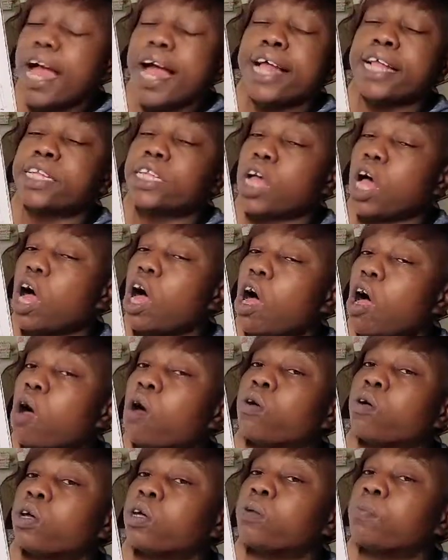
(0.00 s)
as
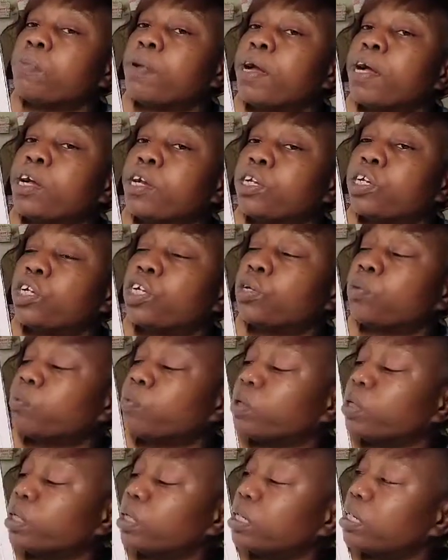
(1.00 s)
all good parents
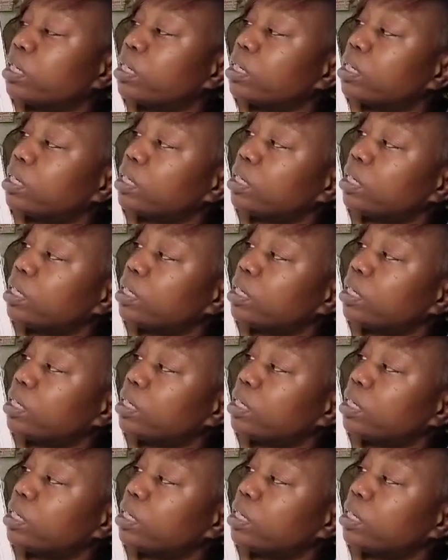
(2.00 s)
would.